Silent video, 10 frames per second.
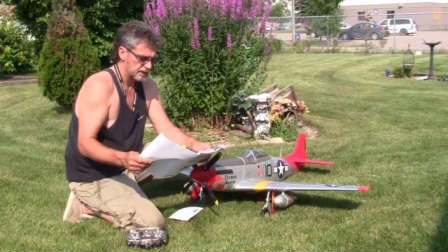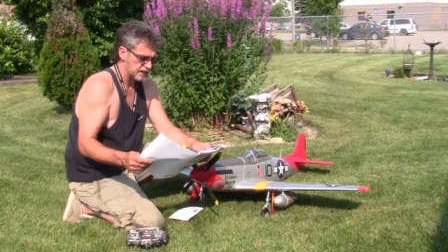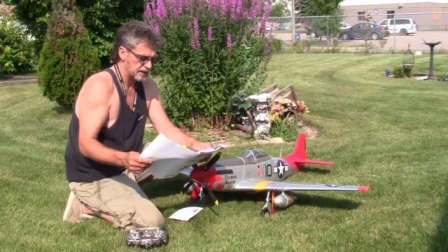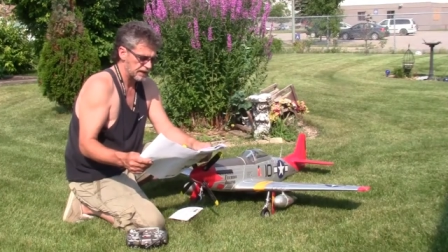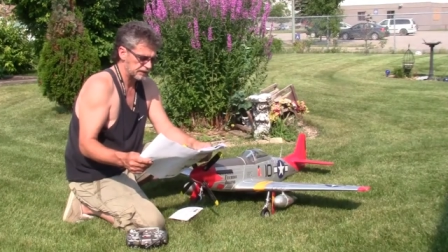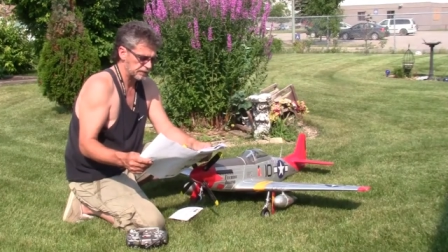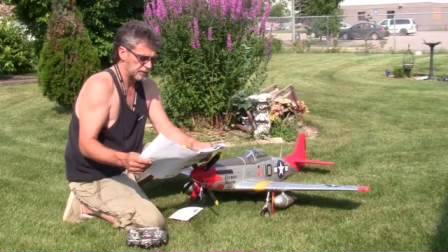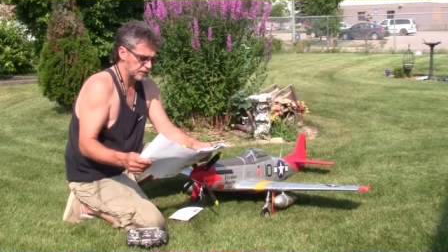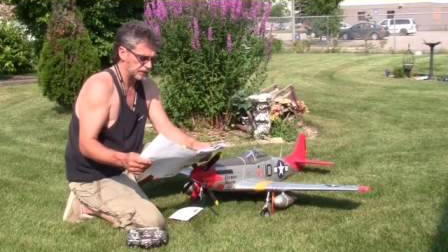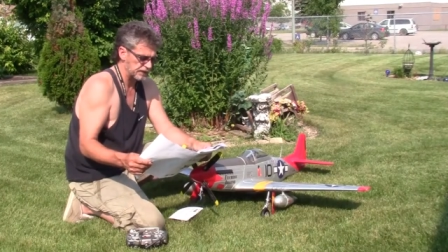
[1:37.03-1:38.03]
I asked them
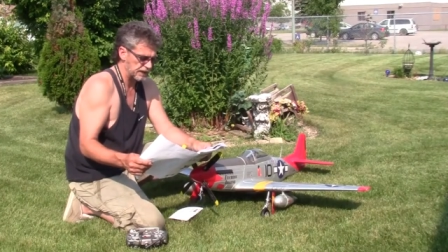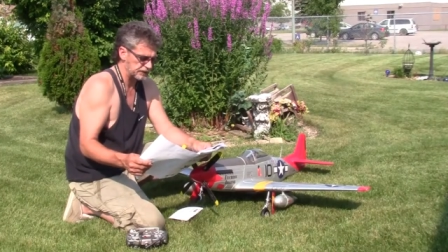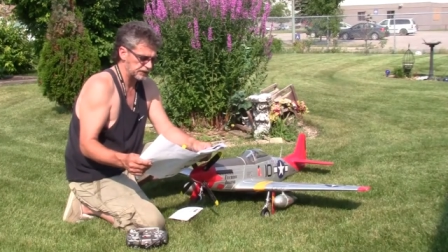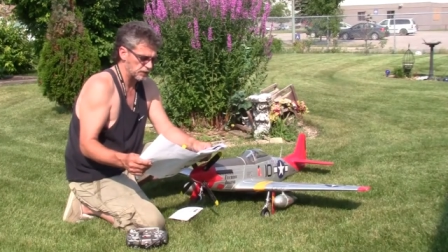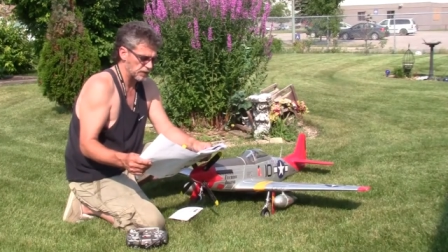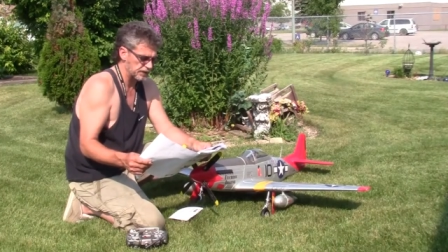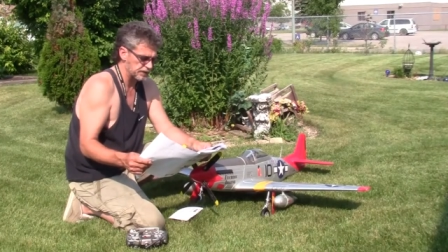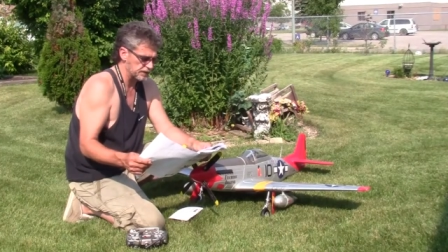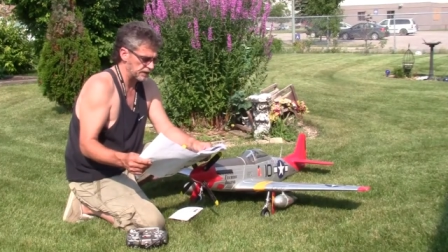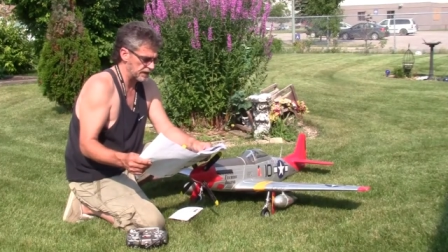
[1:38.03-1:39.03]
about the
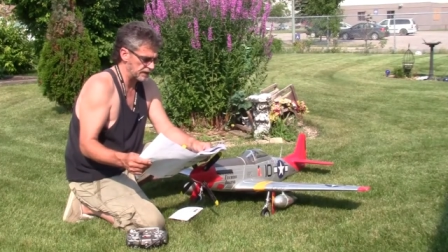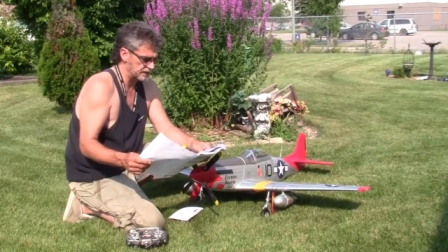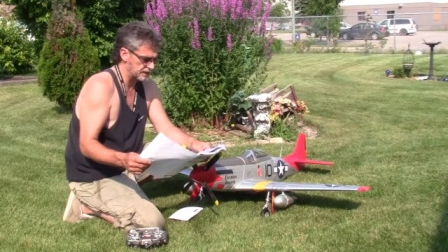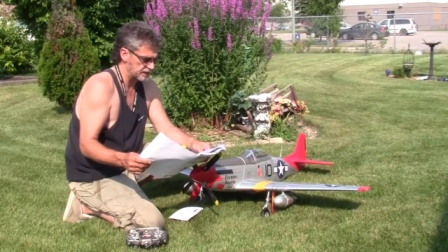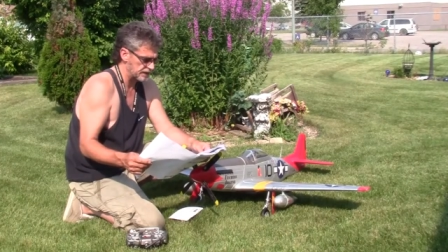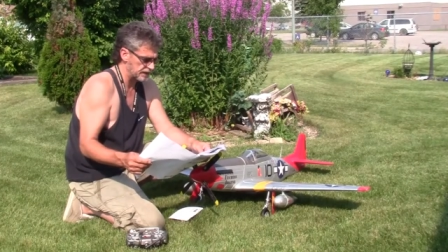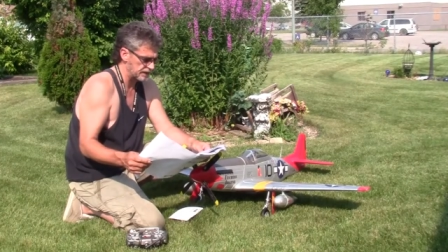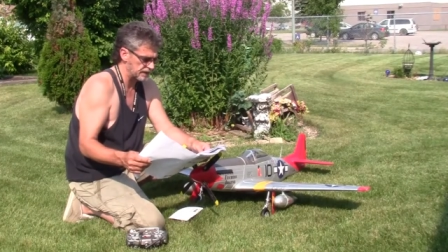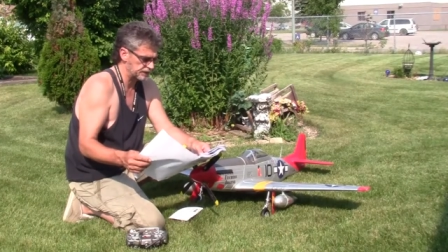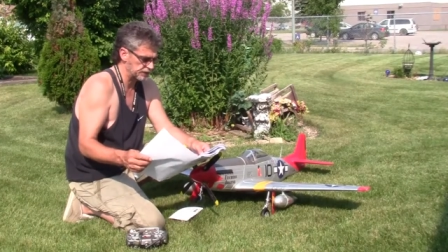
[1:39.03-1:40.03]
SU-138 and
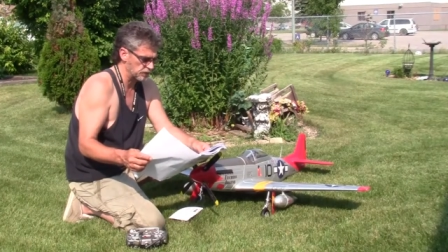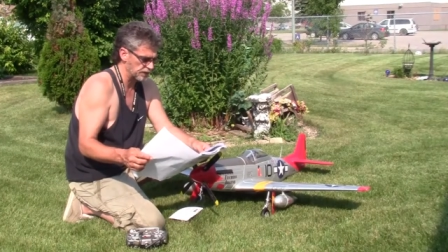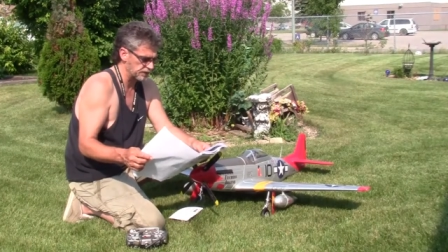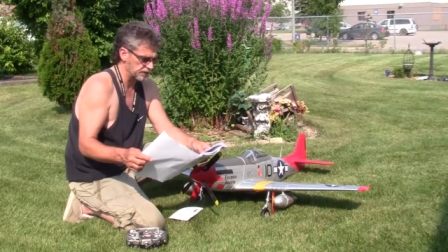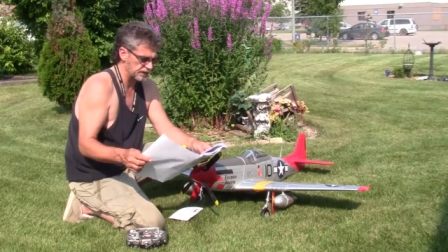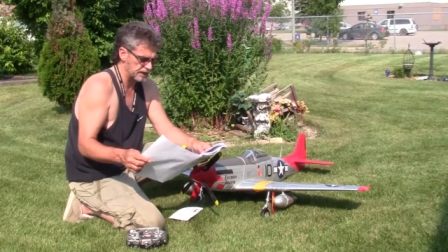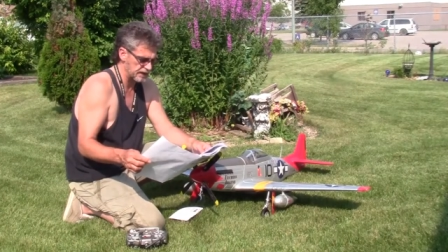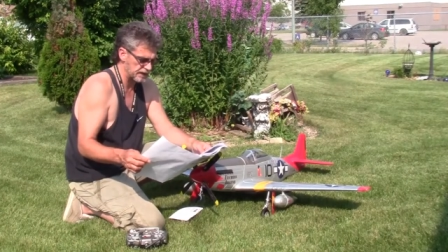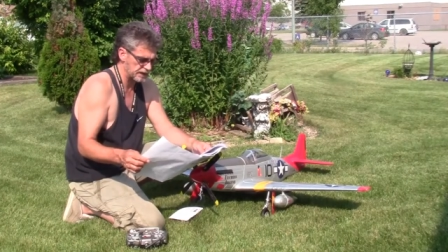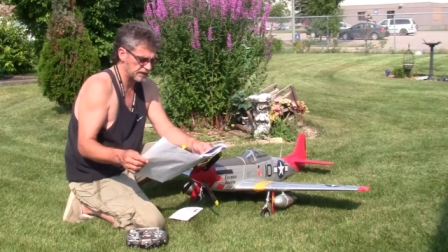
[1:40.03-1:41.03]
the
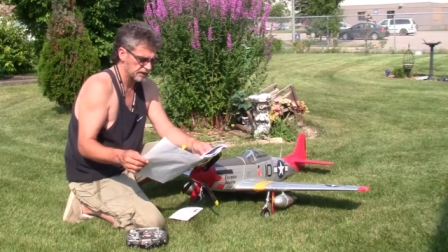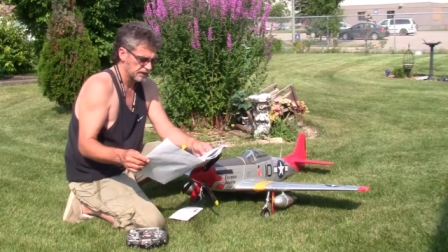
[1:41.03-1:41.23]
SU-139,